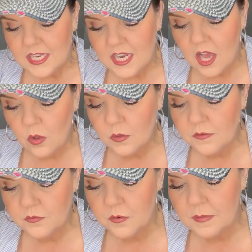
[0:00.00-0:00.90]
not only
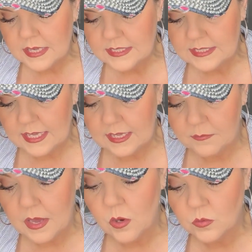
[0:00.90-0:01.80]
for my
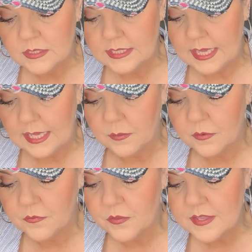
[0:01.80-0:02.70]
own sake,
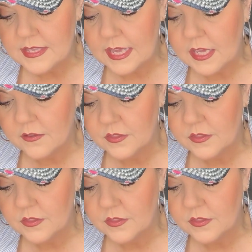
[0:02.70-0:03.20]
but for the sake of